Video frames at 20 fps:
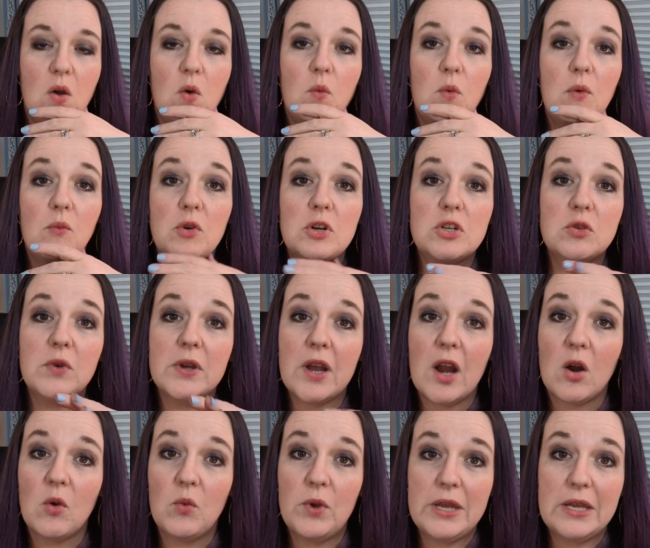When we're doing
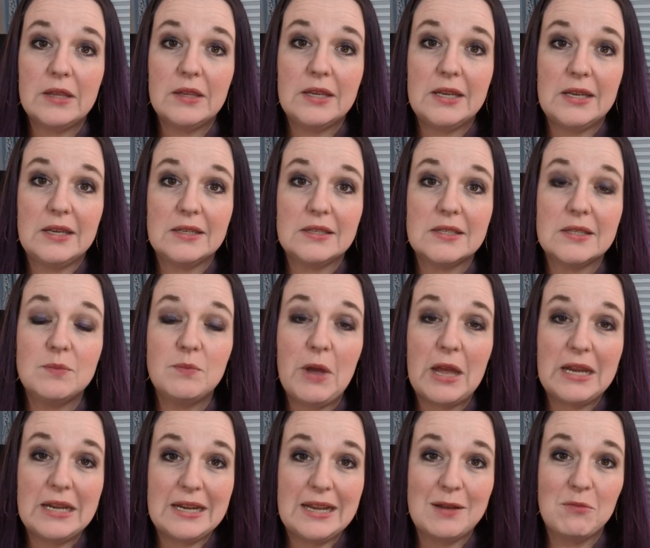our weekly
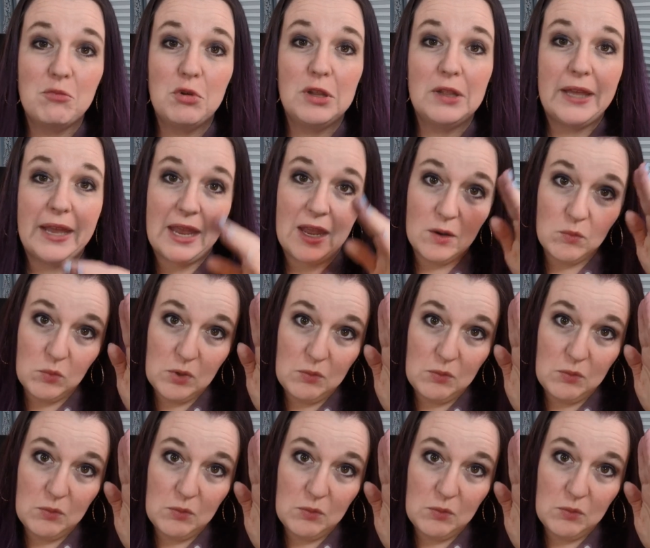spending plan,